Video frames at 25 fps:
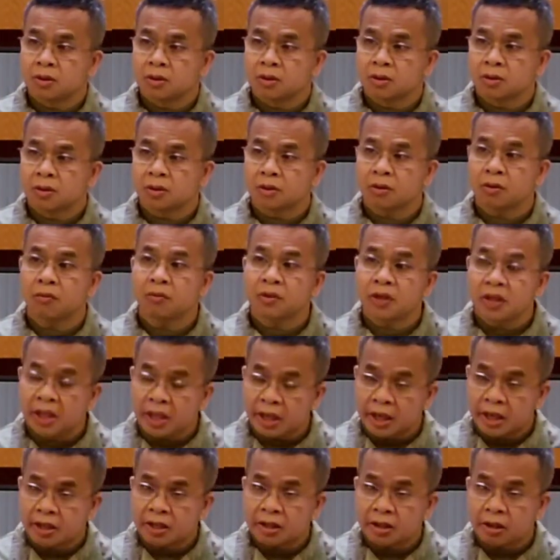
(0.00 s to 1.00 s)
So we
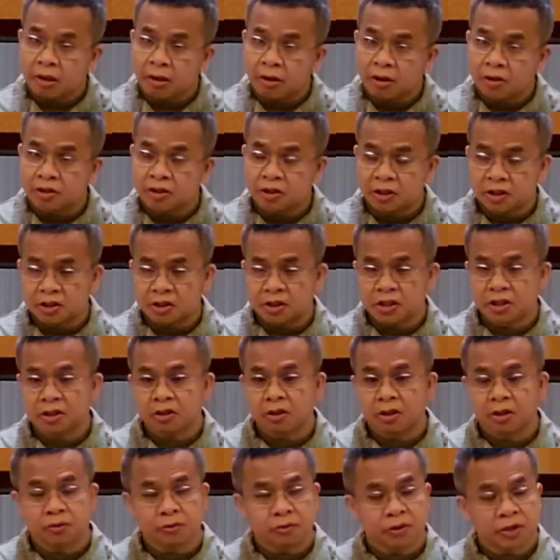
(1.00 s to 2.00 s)
can concentrate
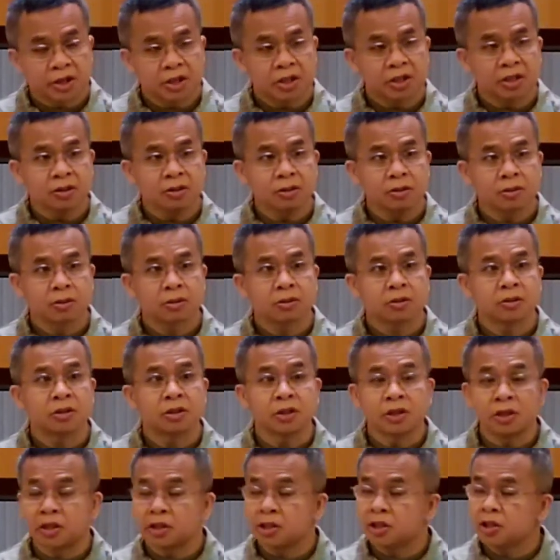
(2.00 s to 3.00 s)
on reading,
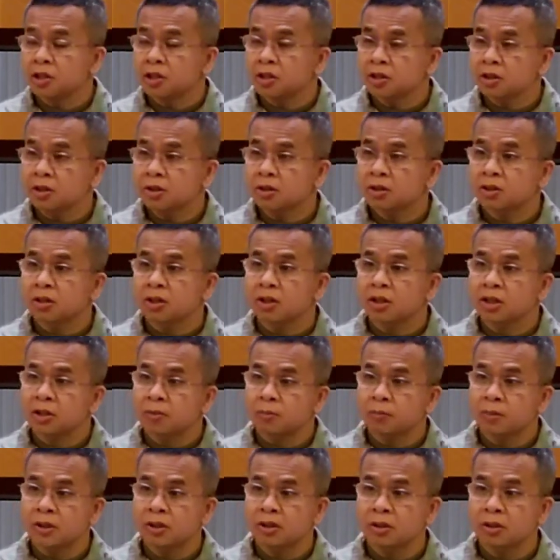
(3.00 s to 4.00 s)
eating,
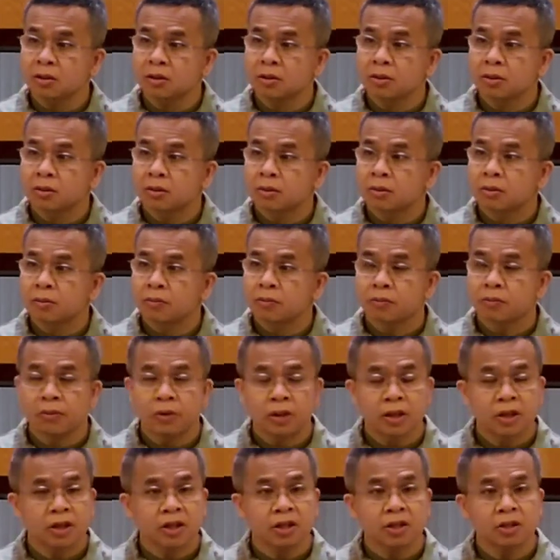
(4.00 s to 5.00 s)
sleeping,
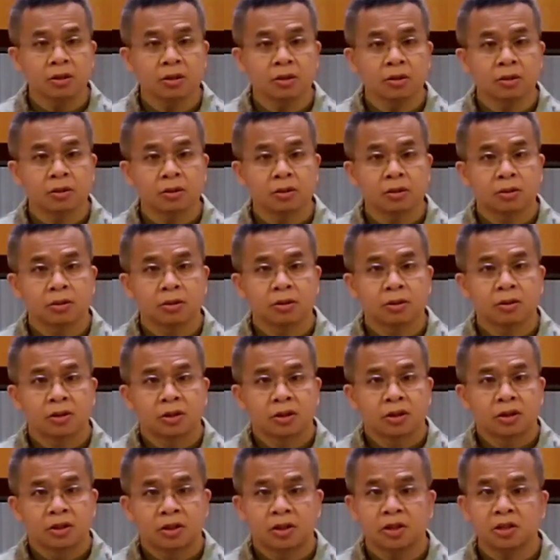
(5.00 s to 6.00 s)
working.
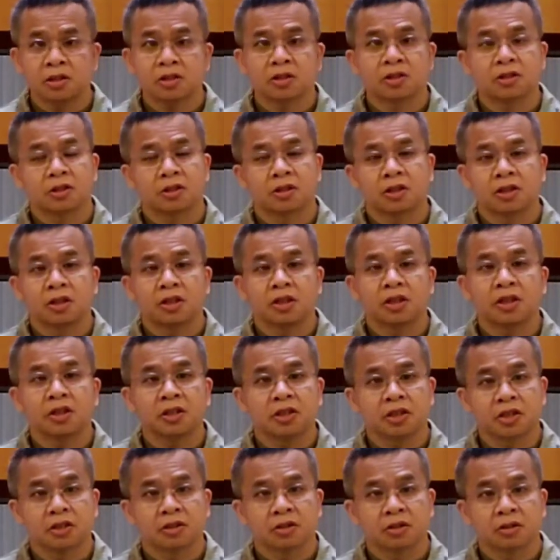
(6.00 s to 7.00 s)
This is the
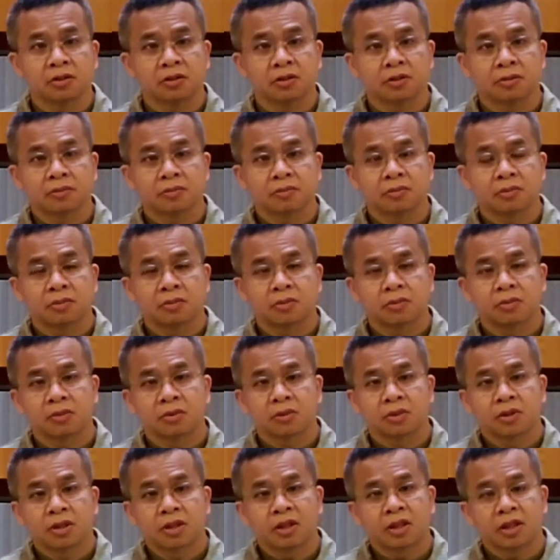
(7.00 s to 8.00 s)
nature.
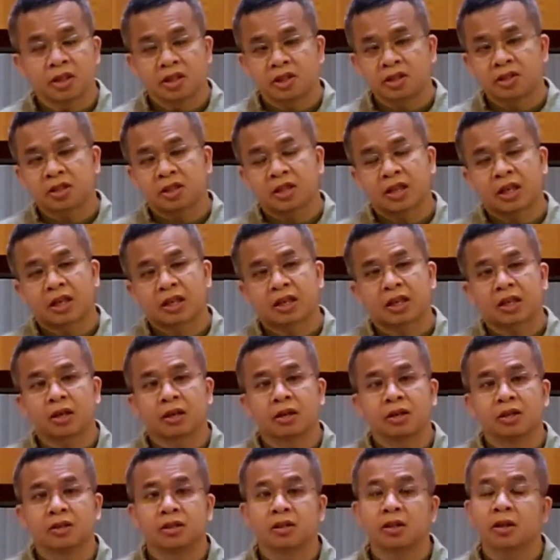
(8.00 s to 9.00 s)
It's like
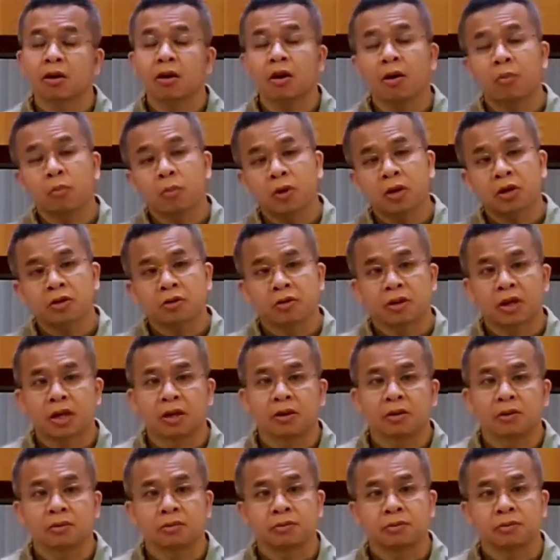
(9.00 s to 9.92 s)
in the common ground.